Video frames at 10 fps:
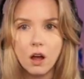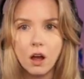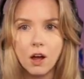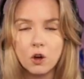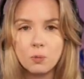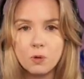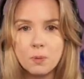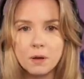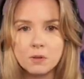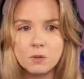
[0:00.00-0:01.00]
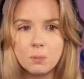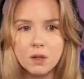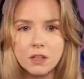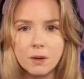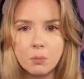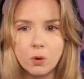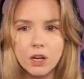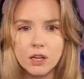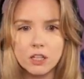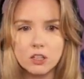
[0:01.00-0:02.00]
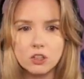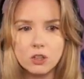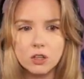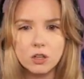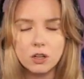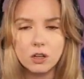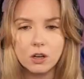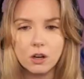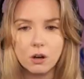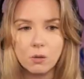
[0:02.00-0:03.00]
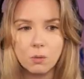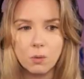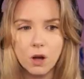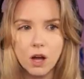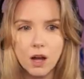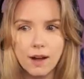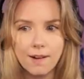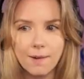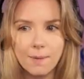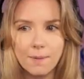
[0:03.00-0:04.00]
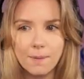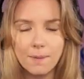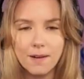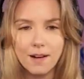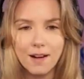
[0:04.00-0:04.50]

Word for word: I hope you'll be able to build that bridge. You wow. are the creator.